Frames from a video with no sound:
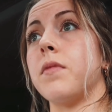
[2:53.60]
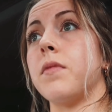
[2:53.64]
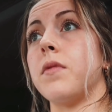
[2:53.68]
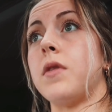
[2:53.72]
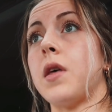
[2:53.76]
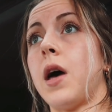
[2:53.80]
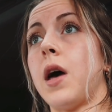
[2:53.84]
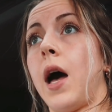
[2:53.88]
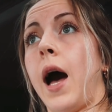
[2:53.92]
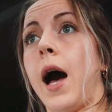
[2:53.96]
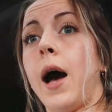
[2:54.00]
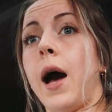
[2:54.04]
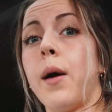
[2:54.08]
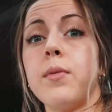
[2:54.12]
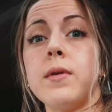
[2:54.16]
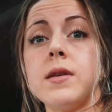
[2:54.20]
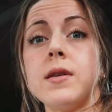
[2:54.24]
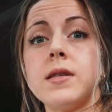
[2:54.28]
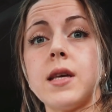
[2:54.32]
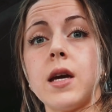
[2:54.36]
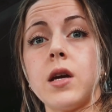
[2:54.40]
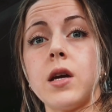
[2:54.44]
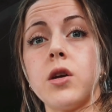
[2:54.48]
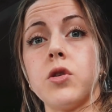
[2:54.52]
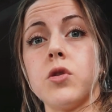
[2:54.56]
the
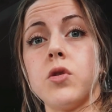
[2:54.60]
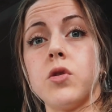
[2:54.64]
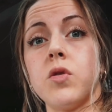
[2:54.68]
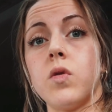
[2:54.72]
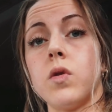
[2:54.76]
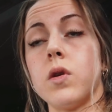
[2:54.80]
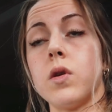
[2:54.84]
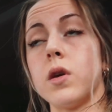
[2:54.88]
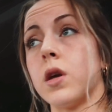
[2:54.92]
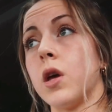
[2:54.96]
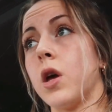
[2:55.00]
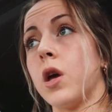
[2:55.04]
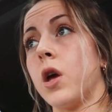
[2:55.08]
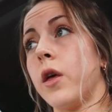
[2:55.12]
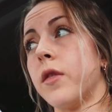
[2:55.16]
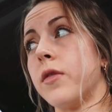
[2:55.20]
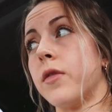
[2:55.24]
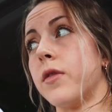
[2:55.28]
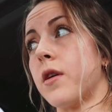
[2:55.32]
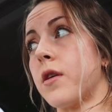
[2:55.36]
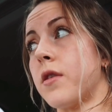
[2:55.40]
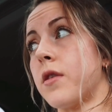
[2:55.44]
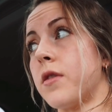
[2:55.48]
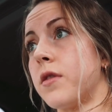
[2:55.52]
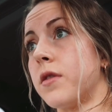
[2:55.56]
hobbies that you're doing,
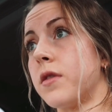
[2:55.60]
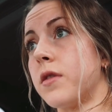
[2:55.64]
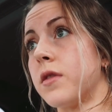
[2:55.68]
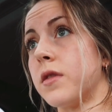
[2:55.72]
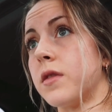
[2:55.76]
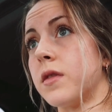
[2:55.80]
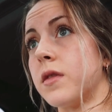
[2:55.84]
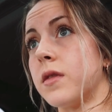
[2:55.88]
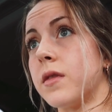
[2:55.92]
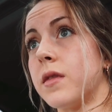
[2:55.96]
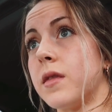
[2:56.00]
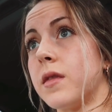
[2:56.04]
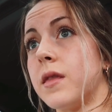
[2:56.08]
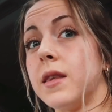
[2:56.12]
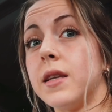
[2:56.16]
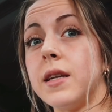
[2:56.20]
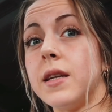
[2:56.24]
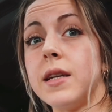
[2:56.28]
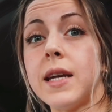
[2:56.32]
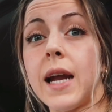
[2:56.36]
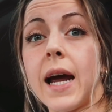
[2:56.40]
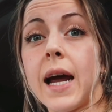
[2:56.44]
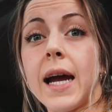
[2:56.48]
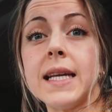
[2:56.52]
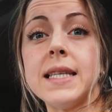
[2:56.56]
the
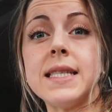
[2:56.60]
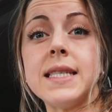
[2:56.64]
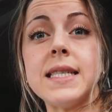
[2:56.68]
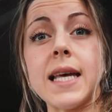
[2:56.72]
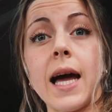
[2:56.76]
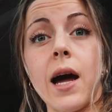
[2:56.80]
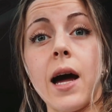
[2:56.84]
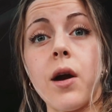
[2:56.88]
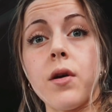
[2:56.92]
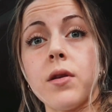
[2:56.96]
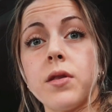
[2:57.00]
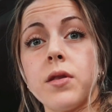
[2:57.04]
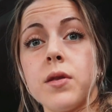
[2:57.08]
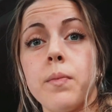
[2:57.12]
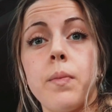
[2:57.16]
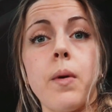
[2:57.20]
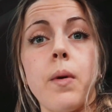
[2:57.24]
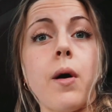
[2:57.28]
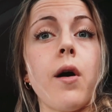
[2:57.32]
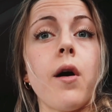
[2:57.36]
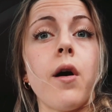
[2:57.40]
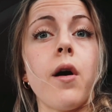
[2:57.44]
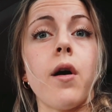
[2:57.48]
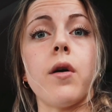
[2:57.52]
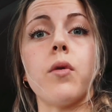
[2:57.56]
nights out at the
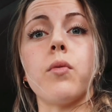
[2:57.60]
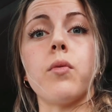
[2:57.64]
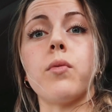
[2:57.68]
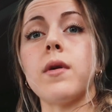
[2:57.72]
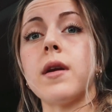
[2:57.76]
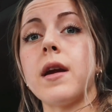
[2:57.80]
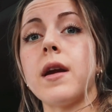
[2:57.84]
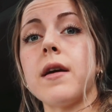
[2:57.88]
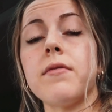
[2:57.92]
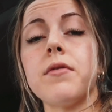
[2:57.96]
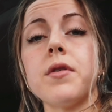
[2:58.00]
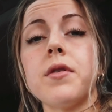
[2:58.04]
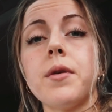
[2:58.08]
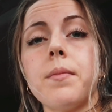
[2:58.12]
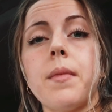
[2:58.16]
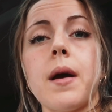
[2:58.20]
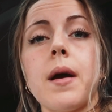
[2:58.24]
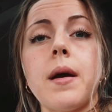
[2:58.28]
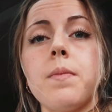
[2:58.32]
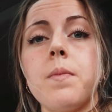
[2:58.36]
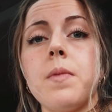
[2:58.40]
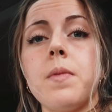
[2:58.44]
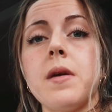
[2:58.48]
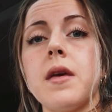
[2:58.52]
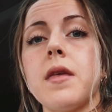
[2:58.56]
bar, whatever it
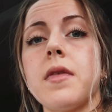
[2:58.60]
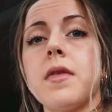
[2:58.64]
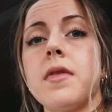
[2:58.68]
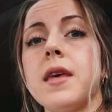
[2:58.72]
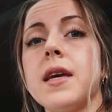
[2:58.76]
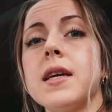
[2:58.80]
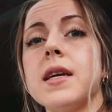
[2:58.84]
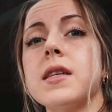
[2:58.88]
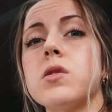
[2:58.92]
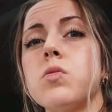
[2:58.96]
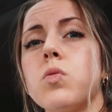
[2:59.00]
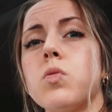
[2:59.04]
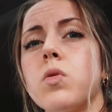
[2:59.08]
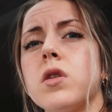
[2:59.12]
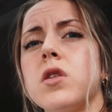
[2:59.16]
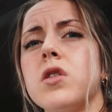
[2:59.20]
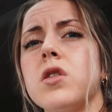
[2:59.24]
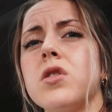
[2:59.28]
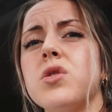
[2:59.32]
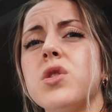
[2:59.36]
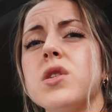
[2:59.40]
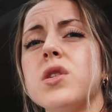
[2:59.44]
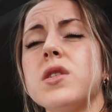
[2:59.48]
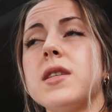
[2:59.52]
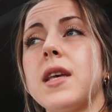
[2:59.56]
might be, things where
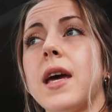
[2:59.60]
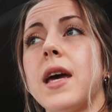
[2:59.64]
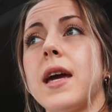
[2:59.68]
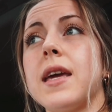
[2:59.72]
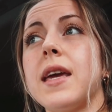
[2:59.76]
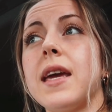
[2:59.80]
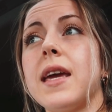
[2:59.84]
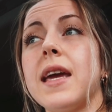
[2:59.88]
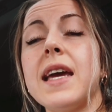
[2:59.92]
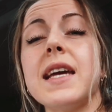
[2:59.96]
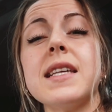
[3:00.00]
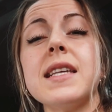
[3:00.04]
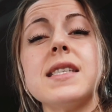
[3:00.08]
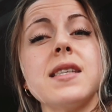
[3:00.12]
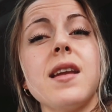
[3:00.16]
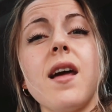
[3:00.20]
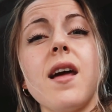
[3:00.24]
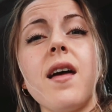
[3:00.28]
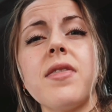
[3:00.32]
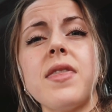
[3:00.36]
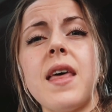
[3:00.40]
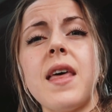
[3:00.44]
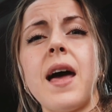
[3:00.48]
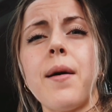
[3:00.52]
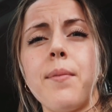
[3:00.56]
you're just like, it's
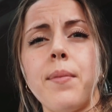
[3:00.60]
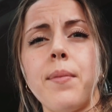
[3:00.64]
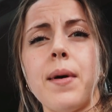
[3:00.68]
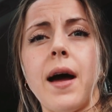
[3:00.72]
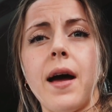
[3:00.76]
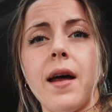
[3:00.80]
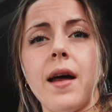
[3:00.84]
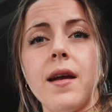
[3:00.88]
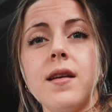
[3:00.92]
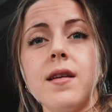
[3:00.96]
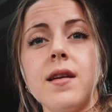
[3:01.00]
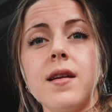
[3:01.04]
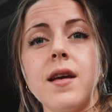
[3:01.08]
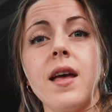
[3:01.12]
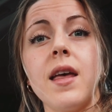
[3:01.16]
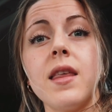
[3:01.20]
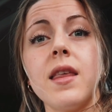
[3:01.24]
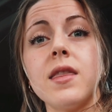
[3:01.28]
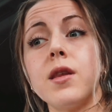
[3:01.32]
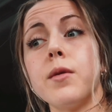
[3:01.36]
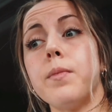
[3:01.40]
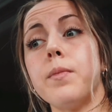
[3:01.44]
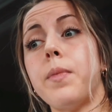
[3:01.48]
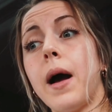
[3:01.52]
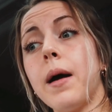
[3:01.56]
not that bad.
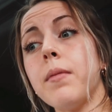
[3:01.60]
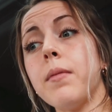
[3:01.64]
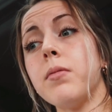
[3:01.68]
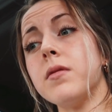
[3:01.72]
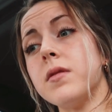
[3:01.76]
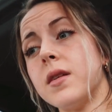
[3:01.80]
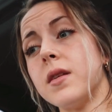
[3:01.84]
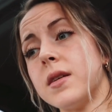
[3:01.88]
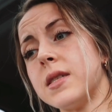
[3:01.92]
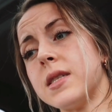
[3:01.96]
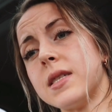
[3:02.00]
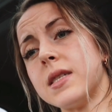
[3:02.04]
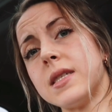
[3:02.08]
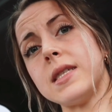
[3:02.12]
The Bible doesn't